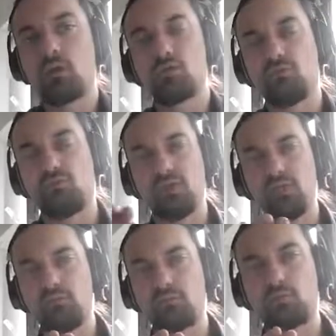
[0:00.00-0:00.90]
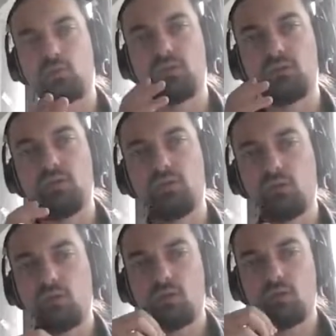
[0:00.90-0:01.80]
So for that, it would need
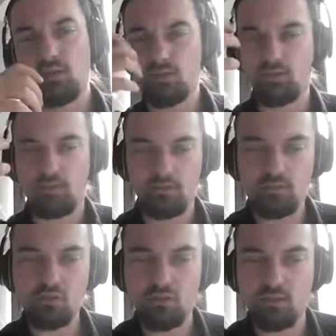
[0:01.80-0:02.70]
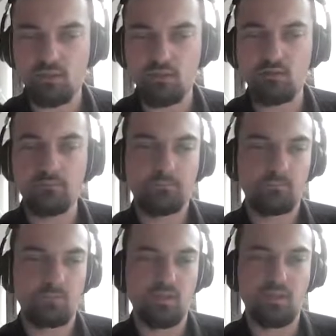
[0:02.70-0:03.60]
additional
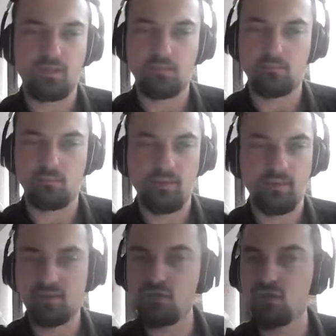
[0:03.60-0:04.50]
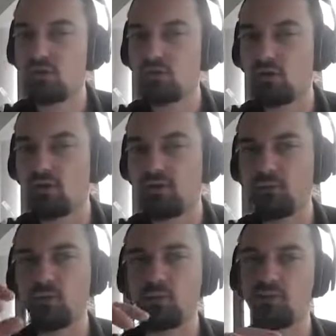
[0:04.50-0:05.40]
additional neural
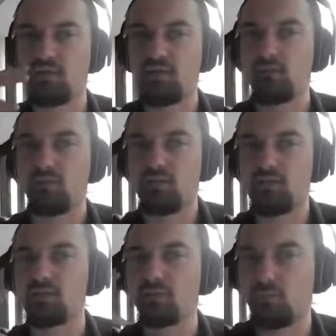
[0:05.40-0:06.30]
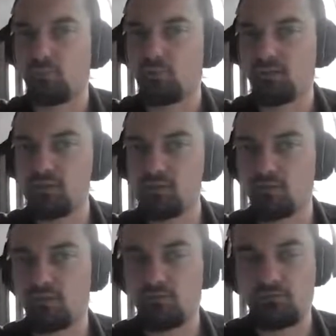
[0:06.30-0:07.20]
network that can predict the properties
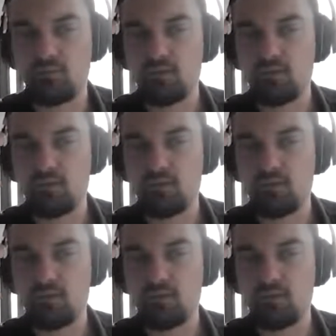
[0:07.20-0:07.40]
of